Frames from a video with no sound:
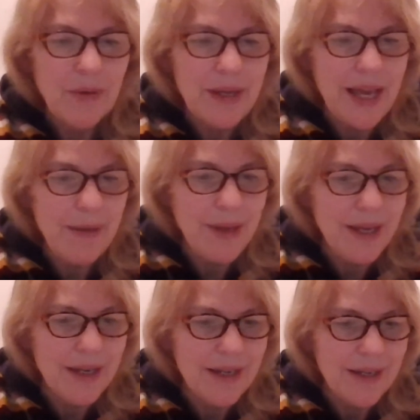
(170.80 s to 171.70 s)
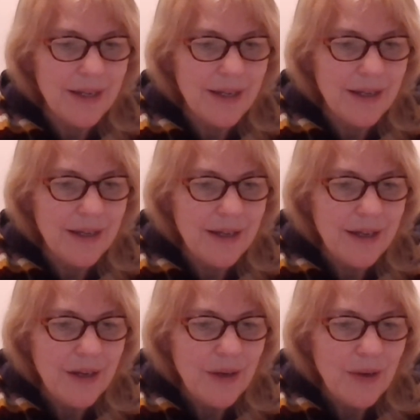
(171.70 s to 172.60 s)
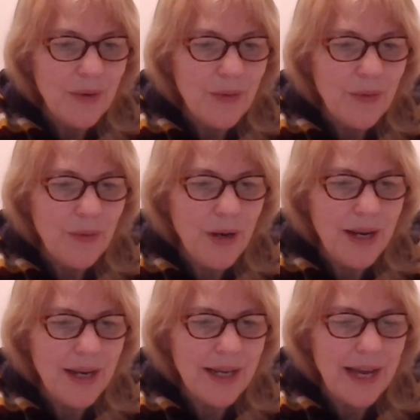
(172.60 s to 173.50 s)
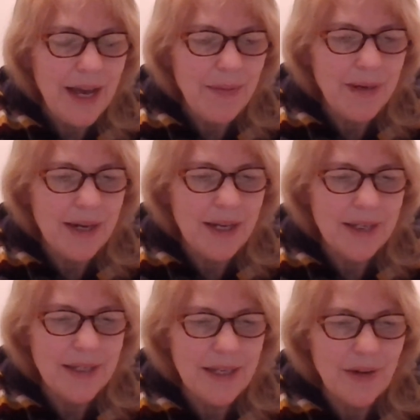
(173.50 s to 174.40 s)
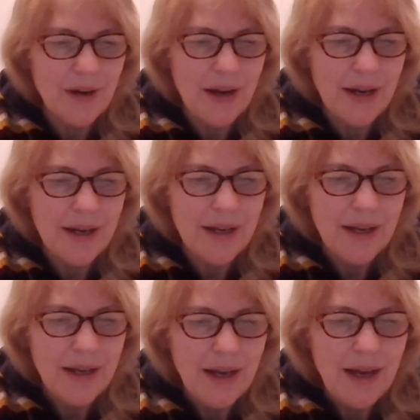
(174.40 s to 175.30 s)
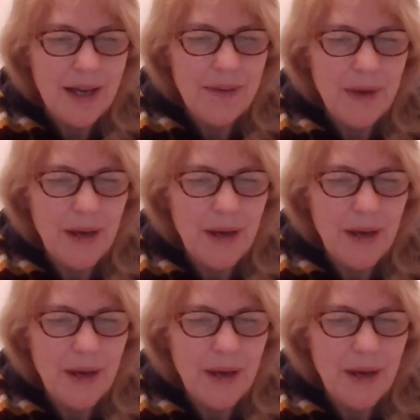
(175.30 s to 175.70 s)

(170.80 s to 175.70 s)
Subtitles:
came in. "What a cabin it is!" he cried. "I am